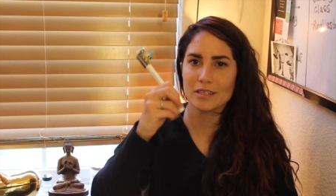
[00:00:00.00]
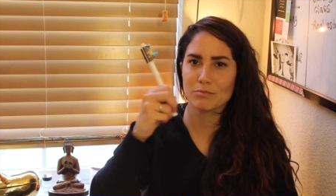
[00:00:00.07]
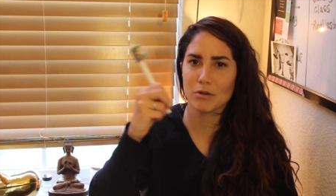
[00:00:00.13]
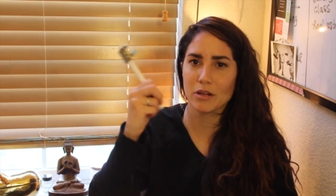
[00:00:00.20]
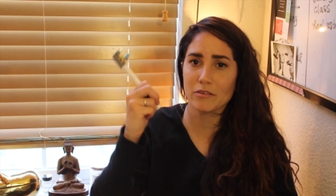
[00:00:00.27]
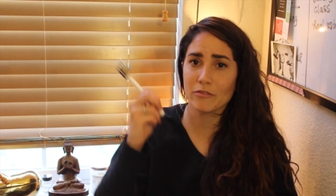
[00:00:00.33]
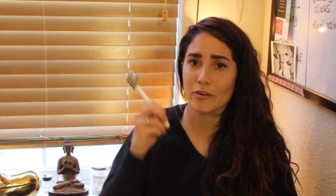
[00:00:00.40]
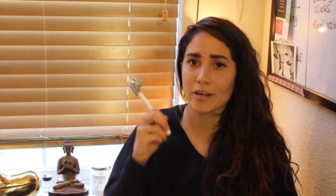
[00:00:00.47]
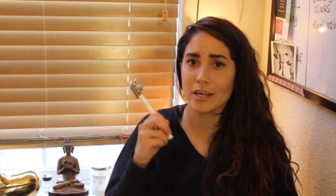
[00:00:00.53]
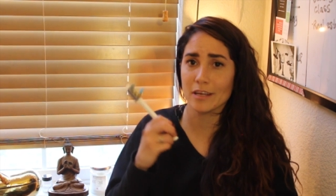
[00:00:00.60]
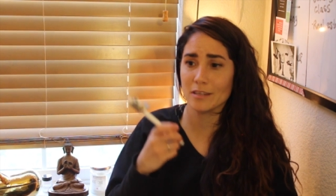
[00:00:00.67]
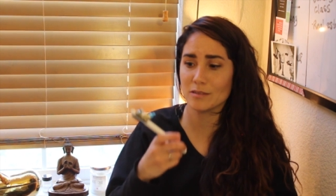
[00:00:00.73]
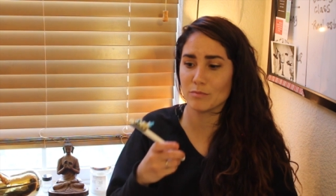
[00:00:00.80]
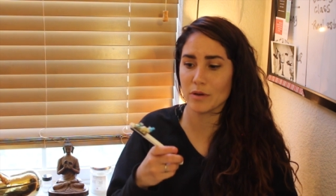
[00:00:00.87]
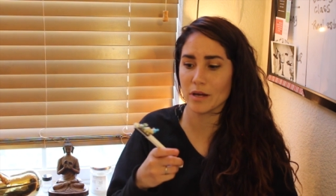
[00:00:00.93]
It's probably for
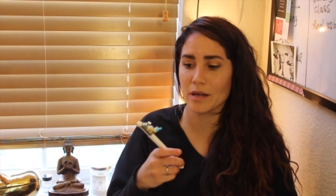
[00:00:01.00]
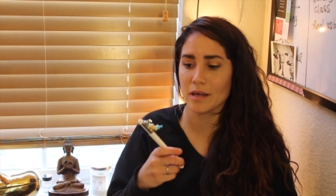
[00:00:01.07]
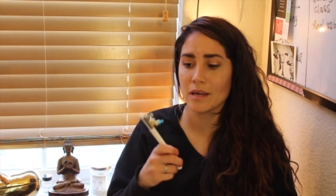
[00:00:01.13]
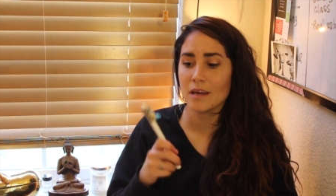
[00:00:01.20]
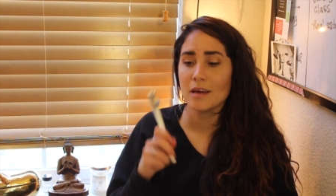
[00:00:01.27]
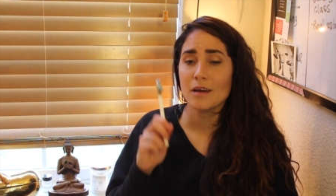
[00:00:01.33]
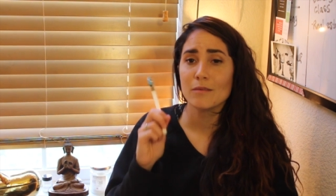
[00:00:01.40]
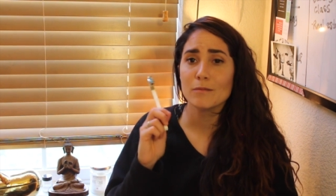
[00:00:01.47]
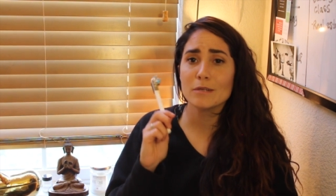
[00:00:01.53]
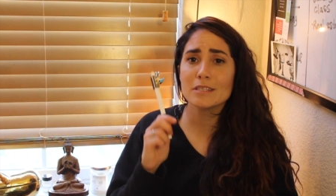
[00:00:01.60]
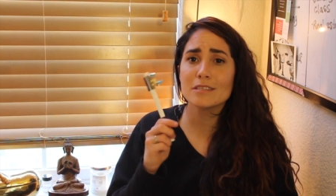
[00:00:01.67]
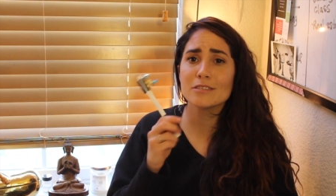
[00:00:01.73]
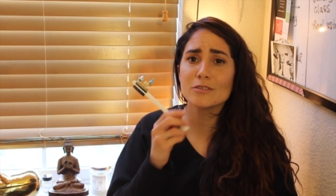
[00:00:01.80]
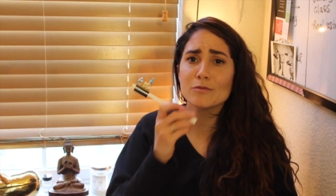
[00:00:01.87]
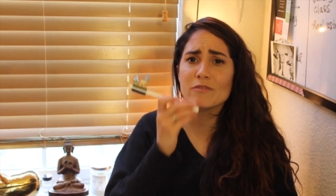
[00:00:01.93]
kids, but my
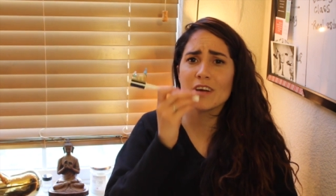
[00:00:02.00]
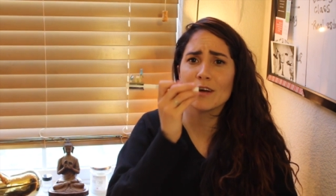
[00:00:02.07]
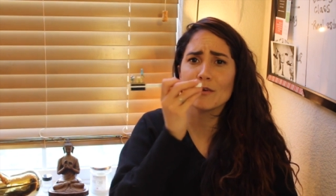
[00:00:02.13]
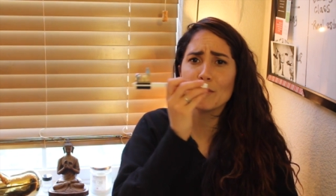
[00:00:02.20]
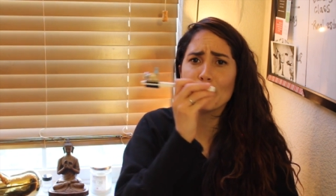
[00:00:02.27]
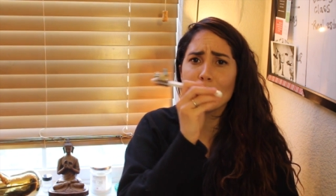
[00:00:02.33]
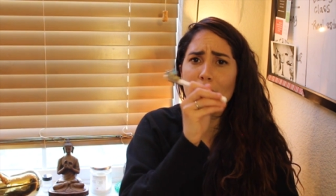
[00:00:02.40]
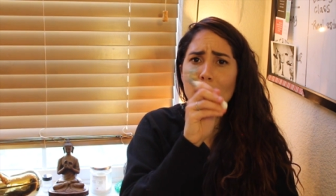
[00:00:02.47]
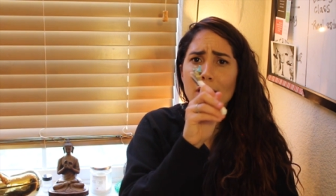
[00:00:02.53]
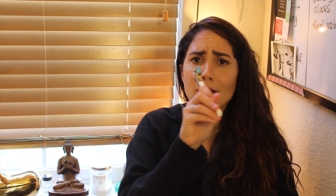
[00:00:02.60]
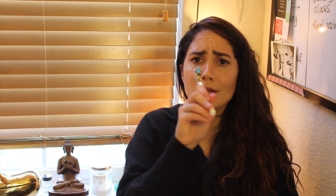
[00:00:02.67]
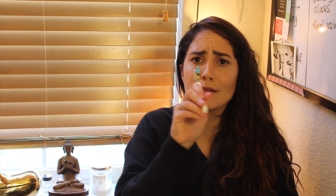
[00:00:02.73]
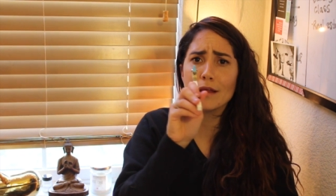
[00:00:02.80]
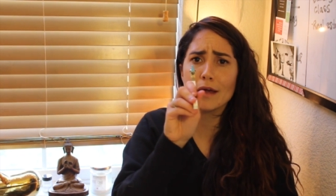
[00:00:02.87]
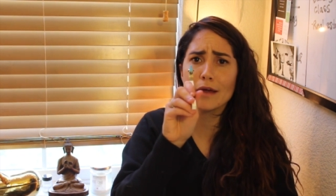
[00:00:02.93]
sister found a
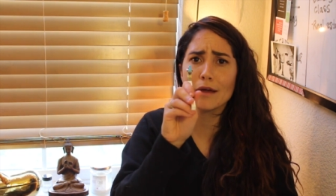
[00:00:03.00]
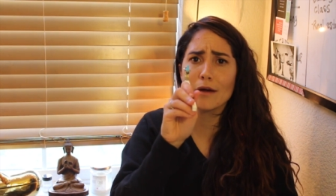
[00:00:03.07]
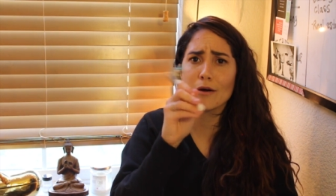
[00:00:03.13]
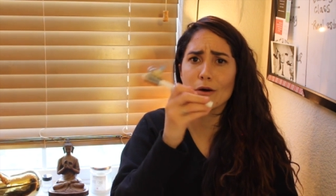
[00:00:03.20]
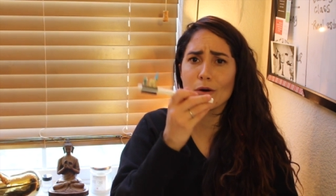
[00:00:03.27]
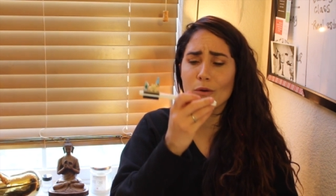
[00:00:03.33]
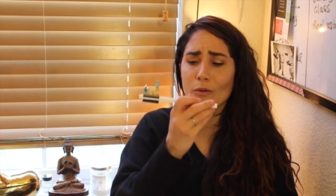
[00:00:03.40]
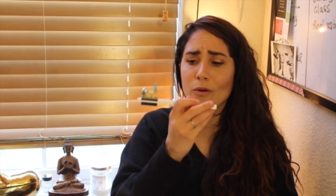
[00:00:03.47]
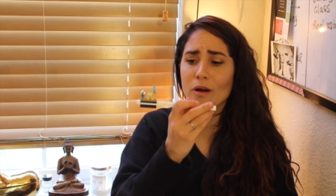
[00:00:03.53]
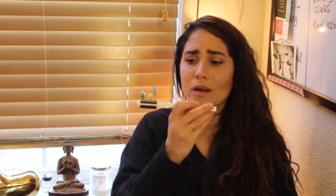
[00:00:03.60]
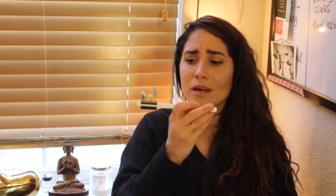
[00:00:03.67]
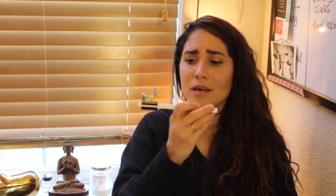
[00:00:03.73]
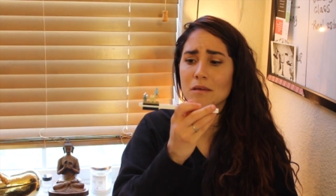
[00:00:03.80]
pug Lego,